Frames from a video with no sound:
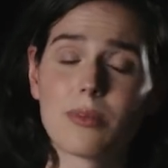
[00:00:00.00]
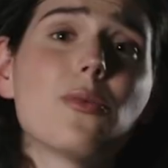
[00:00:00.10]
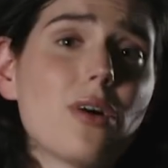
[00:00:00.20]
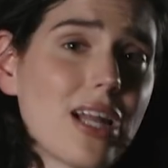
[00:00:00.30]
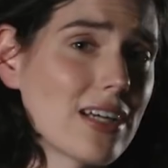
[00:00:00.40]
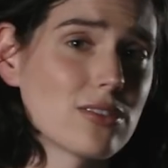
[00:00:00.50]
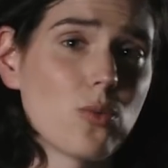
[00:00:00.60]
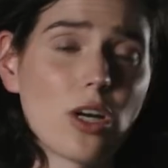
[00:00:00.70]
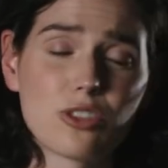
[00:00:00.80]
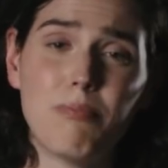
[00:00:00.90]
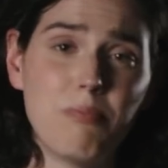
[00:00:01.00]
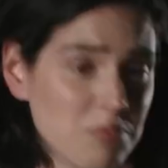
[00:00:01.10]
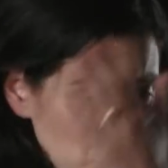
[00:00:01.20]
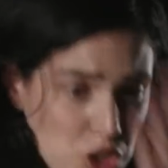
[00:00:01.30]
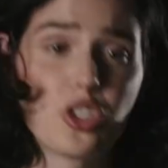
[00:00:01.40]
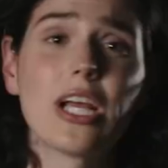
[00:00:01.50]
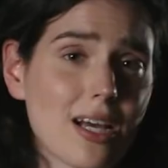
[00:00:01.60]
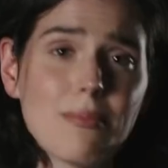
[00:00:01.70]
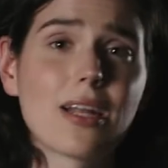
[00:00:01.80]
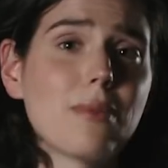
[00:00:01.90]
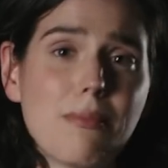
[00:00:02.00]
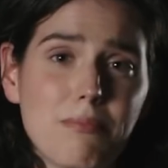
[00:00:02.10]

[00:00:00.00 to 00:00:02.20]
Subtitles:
I don't want Axel to watch shit come out of my